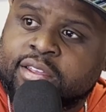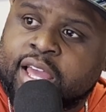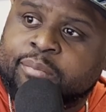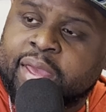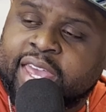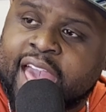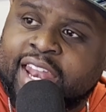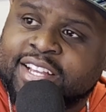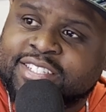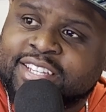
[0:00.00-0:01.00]
Yep, he
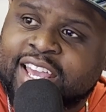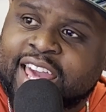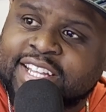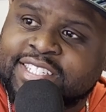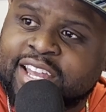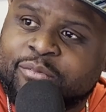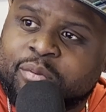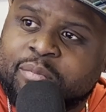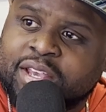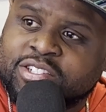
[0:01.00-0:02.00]
got us the
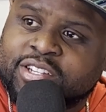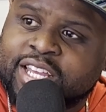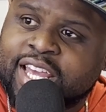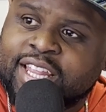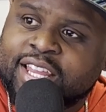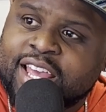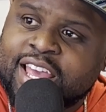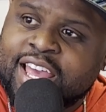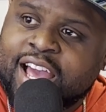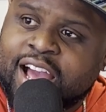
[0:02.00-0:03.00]
information again
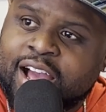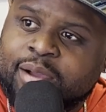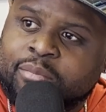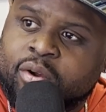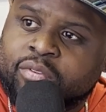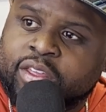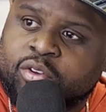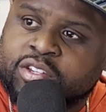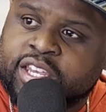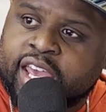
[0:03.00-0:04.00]
on the
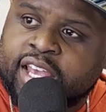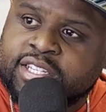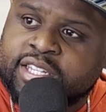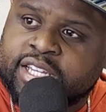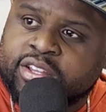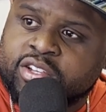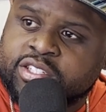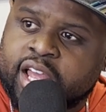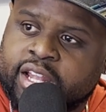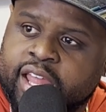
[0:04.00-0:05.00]
OTAs, and it
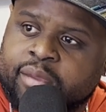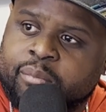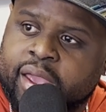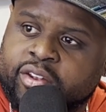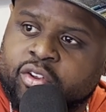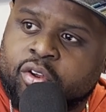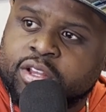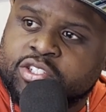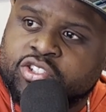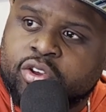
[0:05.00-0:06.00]
looks like late May to
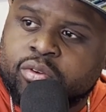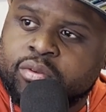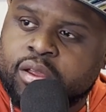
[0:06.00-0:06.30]
early June,